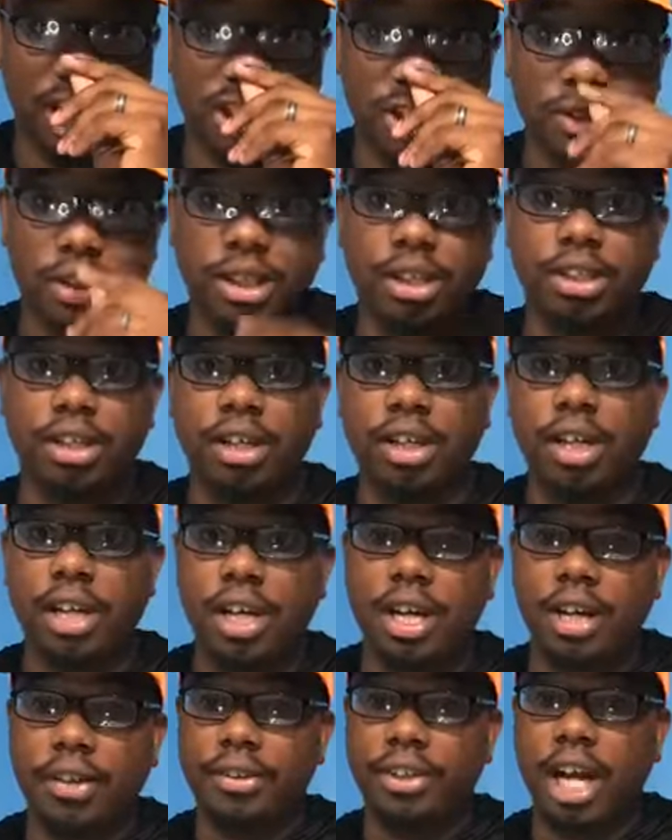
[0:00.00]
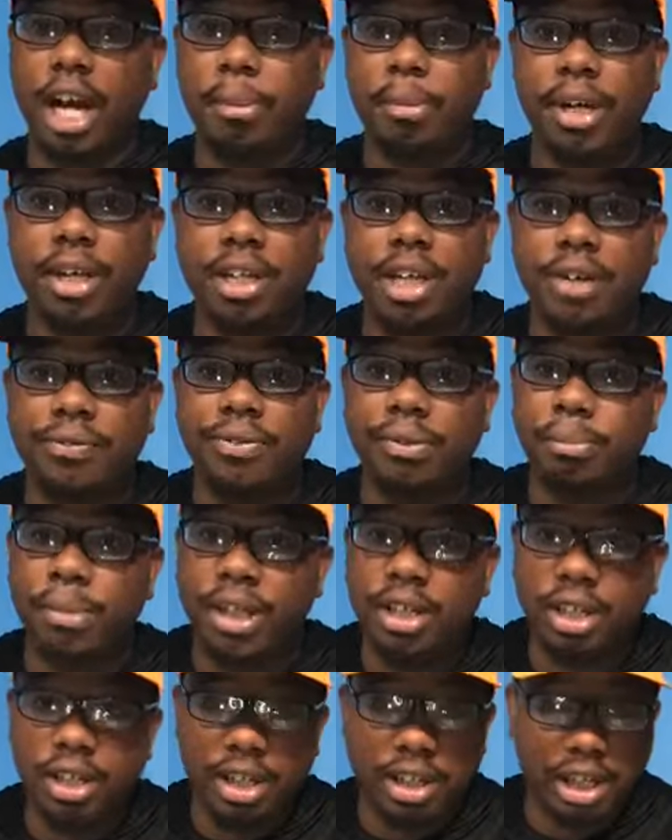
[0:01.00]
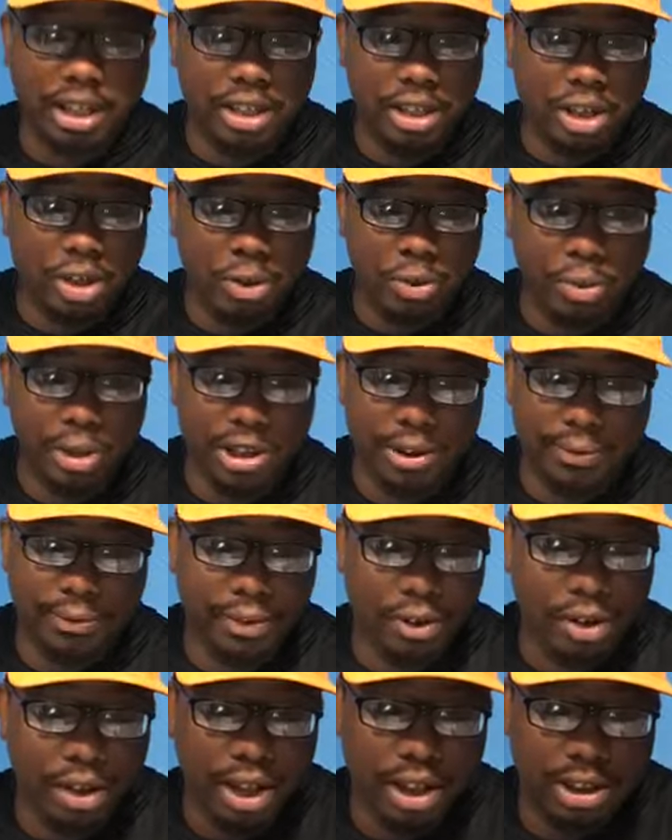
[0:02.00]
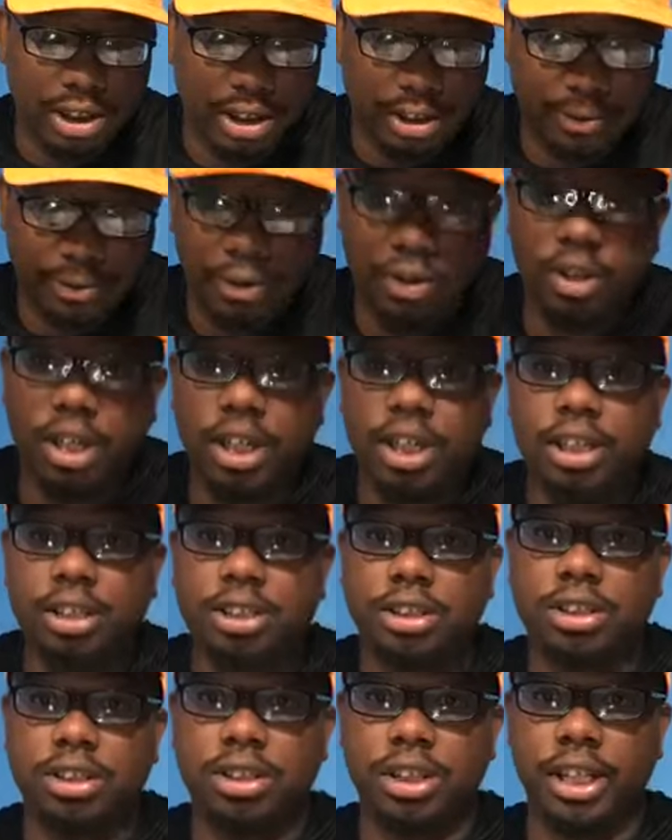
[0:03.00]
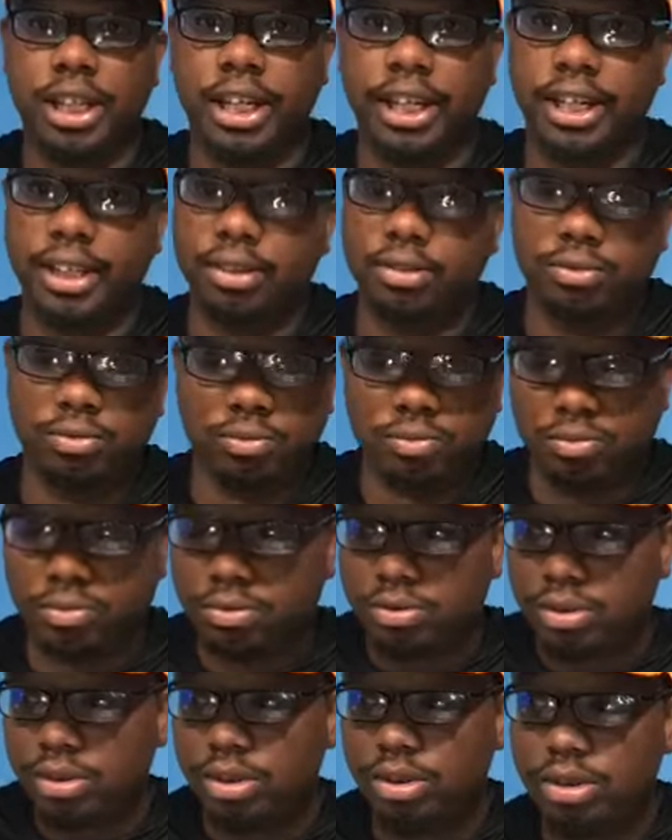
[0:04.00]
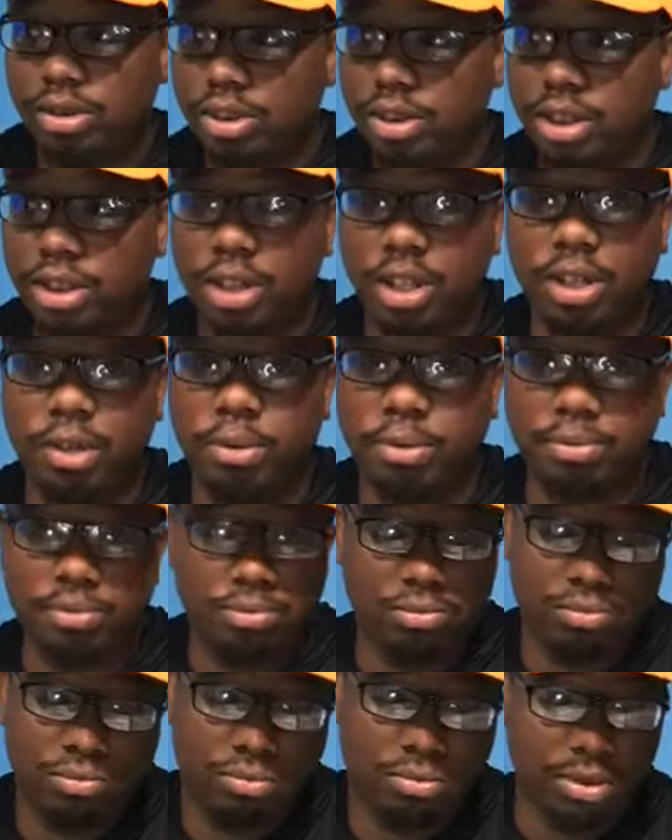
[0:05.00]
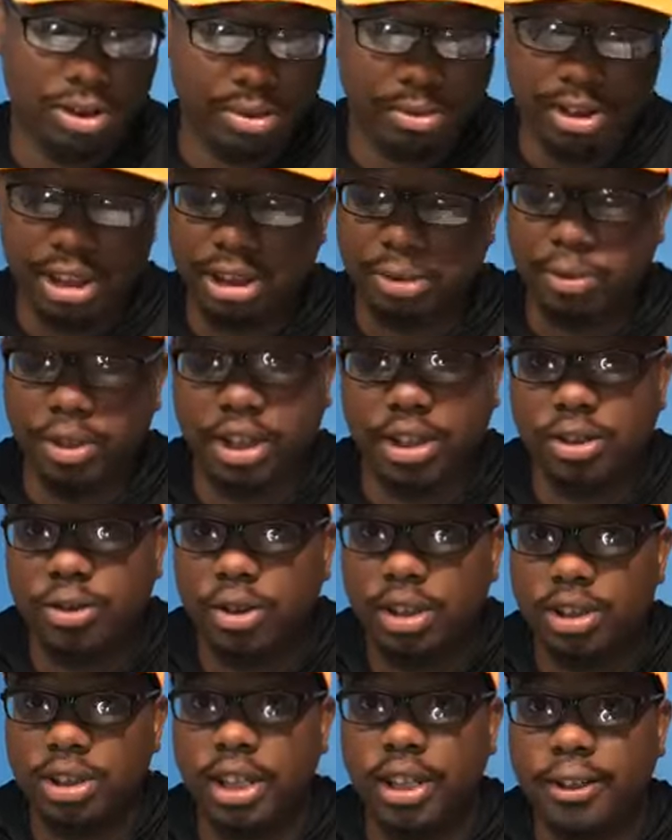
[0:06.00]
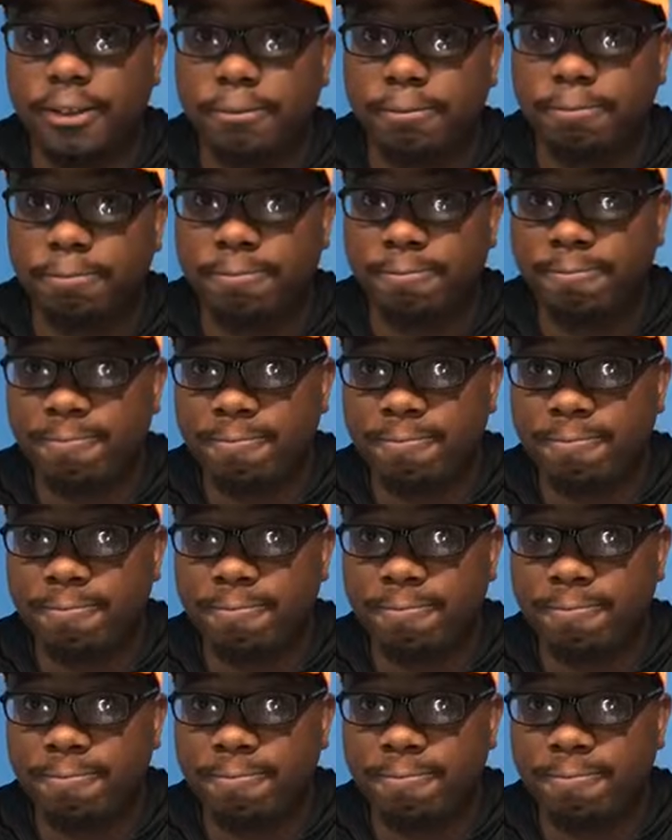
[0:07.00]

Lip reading: the country, that'll be enough for me, because I know what's for us is for us, and, you know, we're just working towards that.